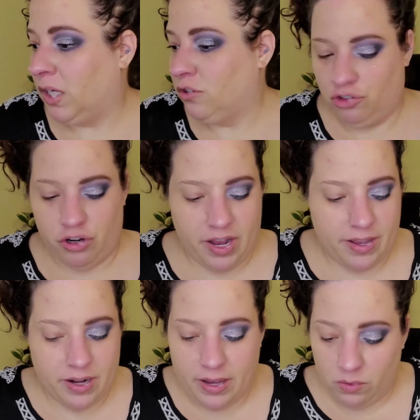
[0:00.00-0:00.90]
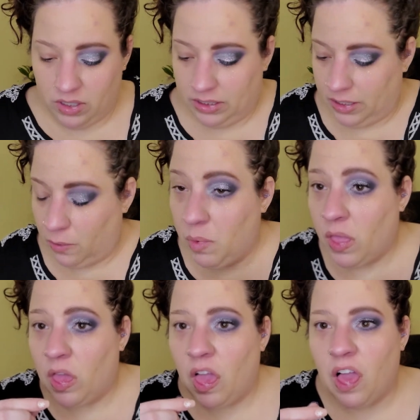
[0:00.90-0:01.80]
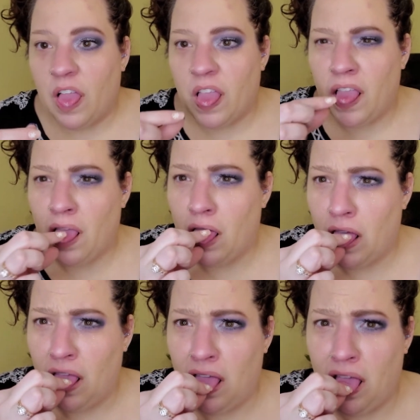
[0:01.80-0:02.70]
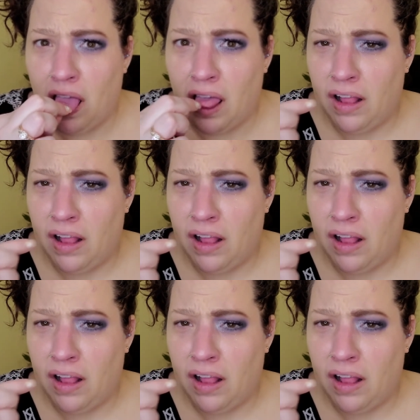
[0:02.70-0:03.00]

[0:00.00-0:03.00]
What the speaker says: Dry it out a little bit. Oh, oh.